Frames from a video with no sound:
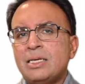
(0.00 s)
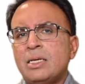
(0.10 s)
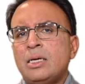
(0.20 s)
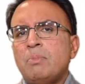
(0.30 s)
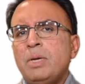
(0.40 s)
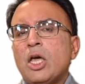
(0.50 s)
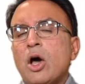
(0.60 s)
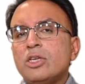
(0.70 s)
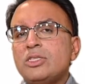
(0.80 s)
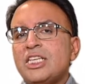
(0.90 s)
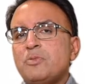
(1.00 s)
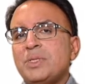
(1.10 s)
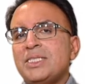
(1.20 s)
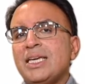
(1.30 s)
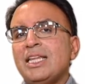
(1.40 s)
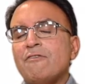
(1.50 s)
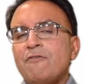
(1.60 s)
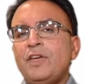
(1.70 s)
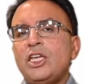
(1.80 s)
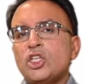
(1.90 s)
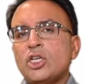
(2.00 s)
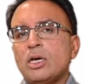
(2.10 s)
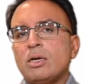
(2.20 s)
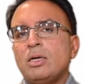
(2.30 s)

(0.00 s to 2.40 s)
Because this particular feature